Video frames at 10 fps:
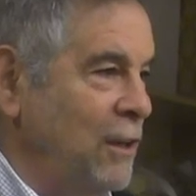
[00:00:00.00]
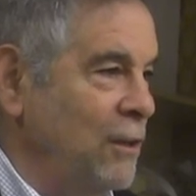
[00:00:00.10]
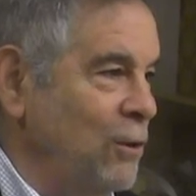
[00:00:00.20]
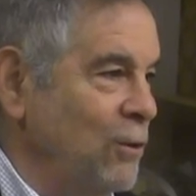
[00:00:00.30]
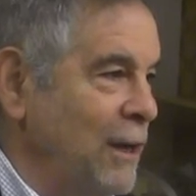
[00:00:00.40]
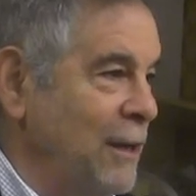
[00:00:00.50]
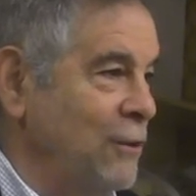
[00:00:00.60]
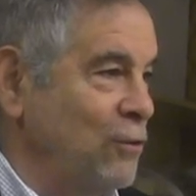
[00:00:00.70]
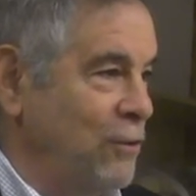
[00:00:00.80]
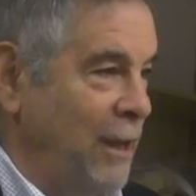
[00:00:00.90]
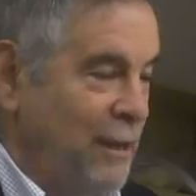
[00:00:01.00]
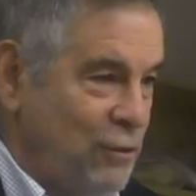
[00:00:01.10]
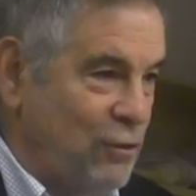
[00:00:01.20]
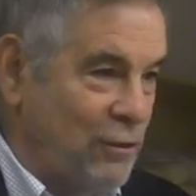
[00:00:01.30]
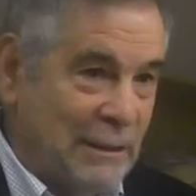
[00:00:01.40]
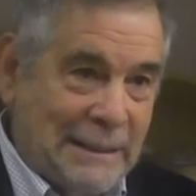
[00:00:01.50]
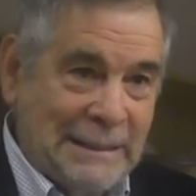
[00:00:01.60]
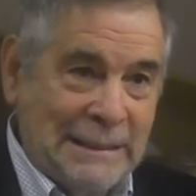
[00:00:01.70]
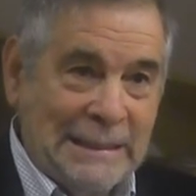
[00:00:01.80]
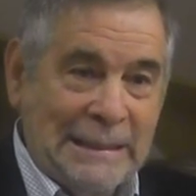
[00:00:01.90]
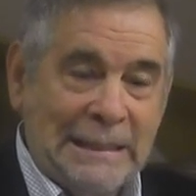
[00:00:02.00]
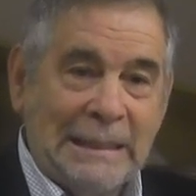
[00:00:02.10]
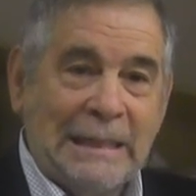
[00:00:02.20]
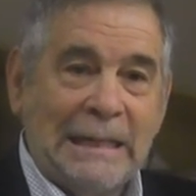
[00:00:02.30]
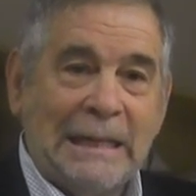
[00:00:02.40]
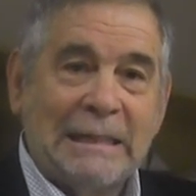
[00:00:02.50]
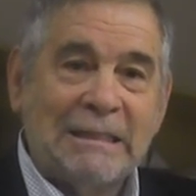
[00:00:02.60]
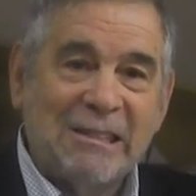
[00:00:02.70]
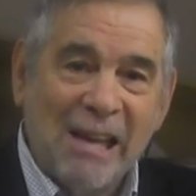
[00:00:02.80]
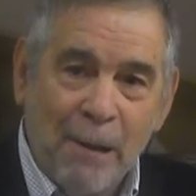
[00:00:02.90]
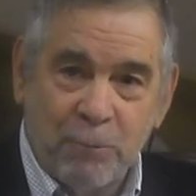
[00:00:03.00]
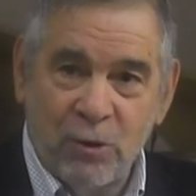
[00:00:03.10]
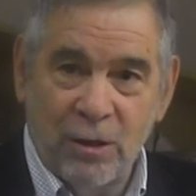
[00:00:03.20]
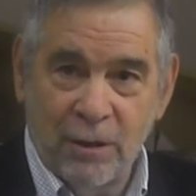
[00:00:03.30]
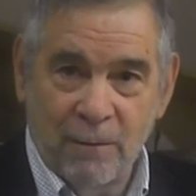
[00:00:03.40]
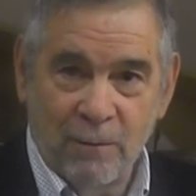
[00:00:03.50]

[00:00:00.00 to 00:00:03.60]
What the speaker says: in the United States, except